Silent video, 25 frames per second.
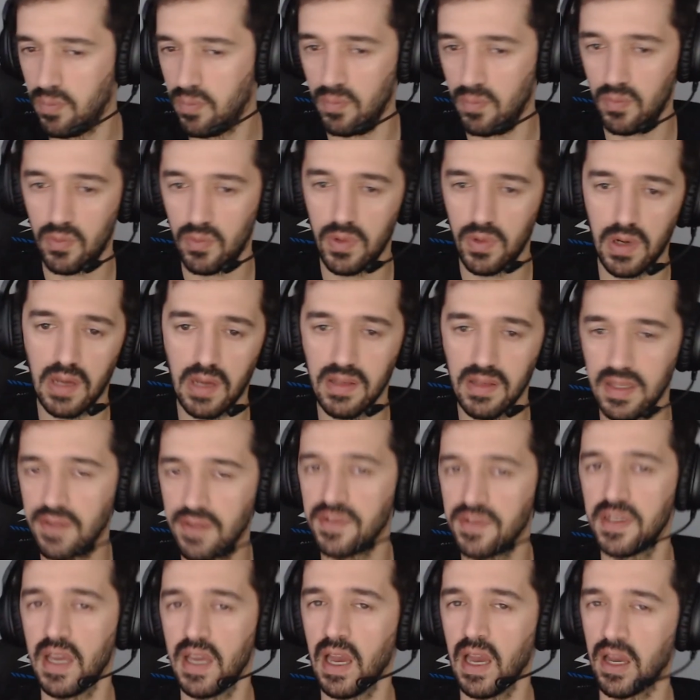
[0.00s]

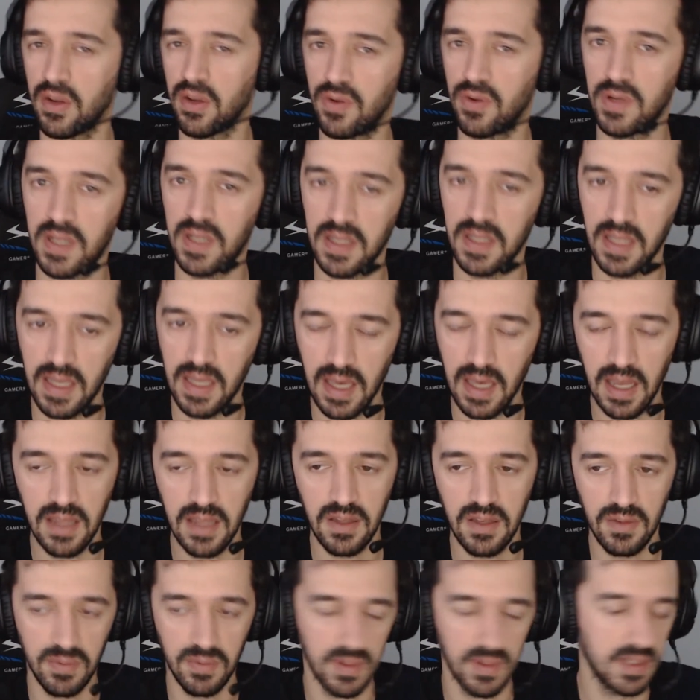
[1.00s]
relatively accurate
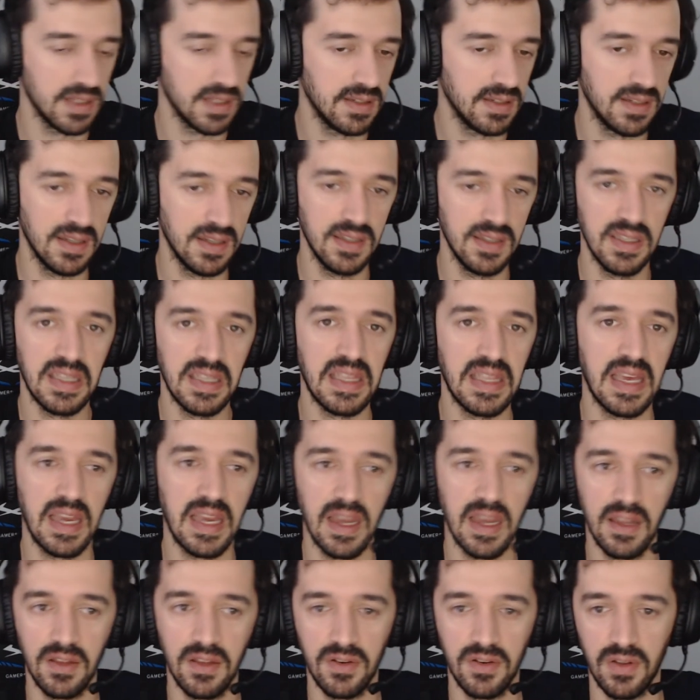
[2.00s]
indicator, but this is an
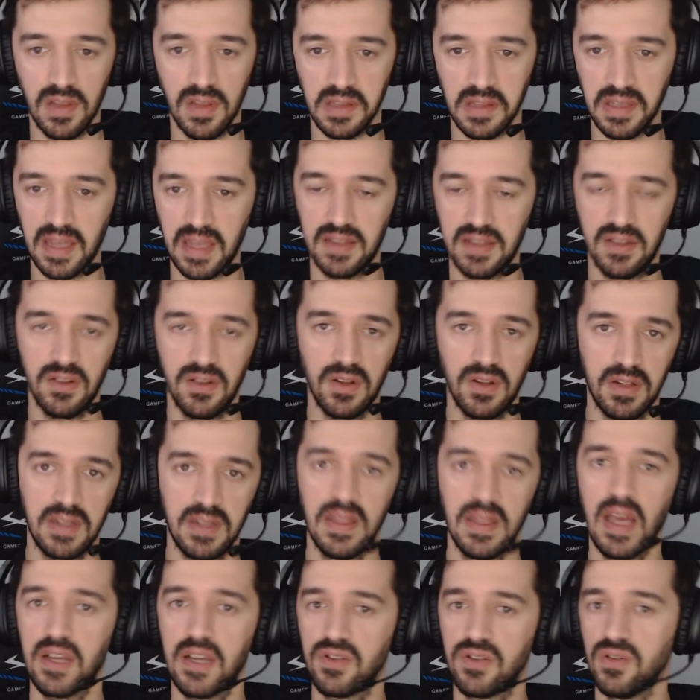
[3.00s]
indicator nonetheless, not
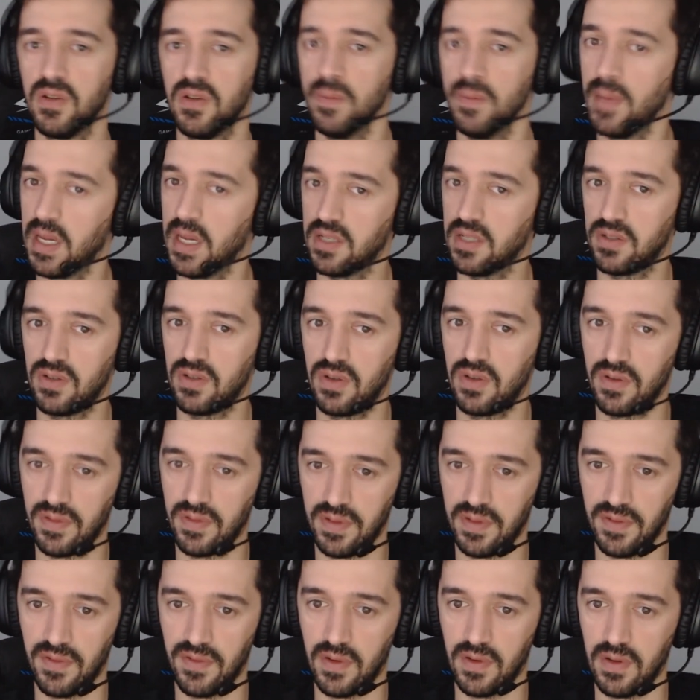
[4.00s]
an actual measure
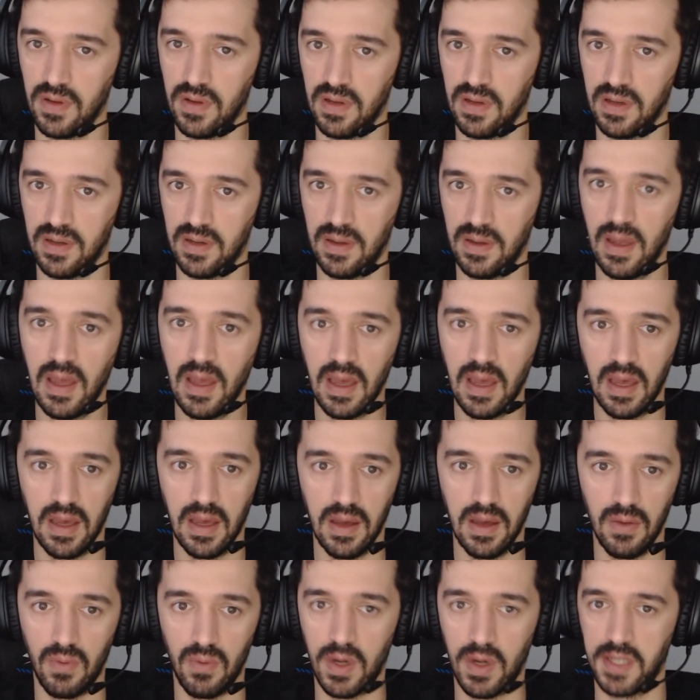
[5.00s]
of the
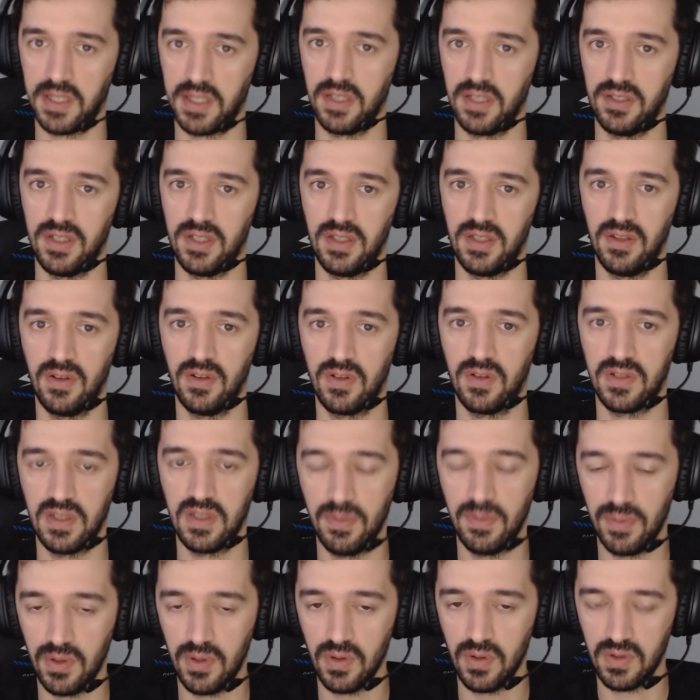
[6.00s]
wattage that your
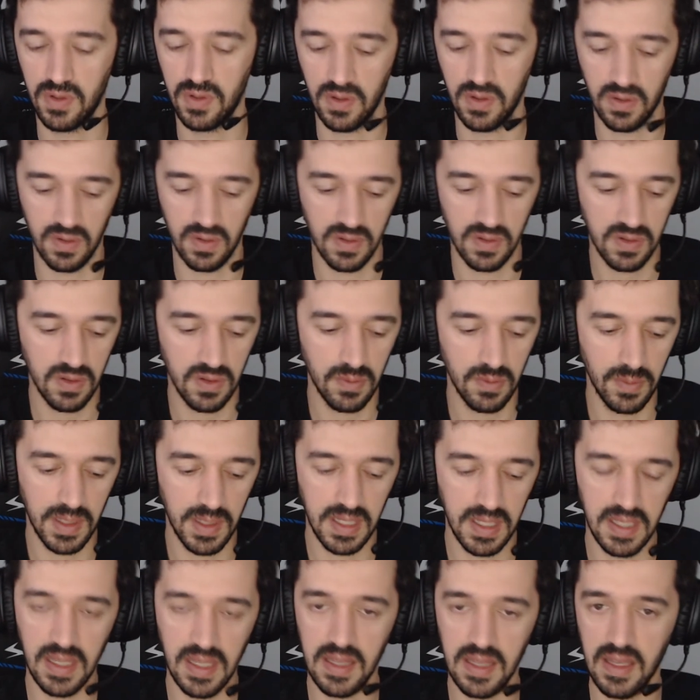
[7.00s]
CPU is going to consume.
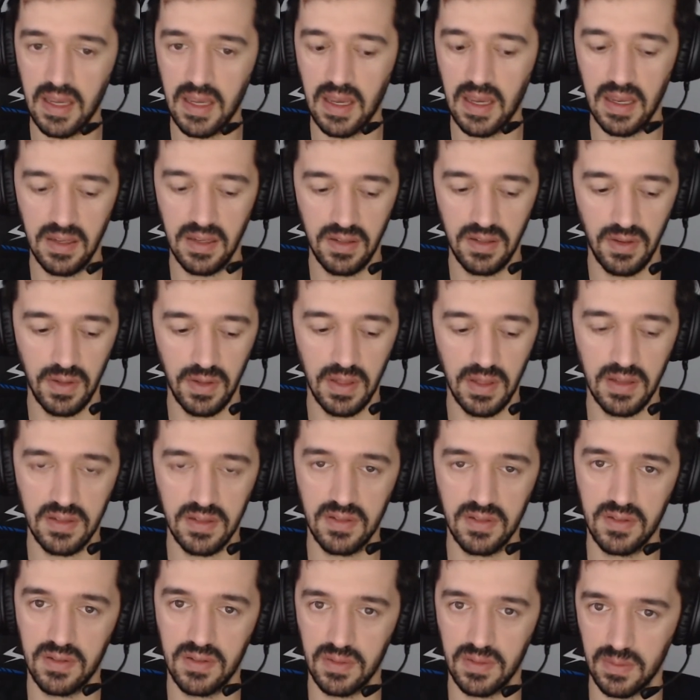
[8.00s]
But in any case,
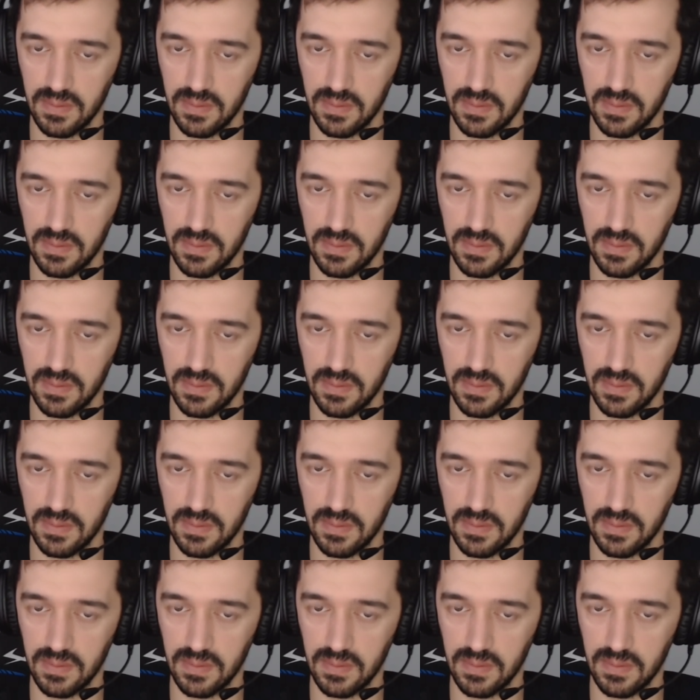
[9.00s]
this